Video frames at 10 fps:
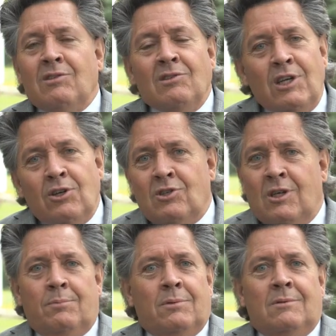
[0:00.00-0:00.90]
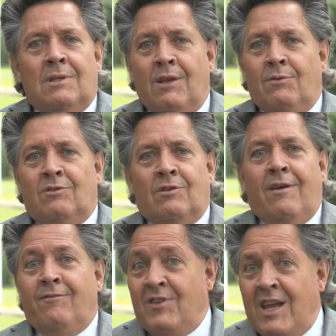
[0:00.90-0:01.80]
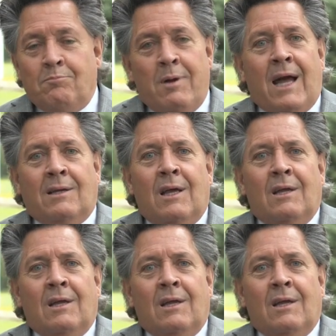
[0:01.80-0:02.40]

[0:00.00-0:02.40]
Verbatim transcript: leadership, to give us feedback,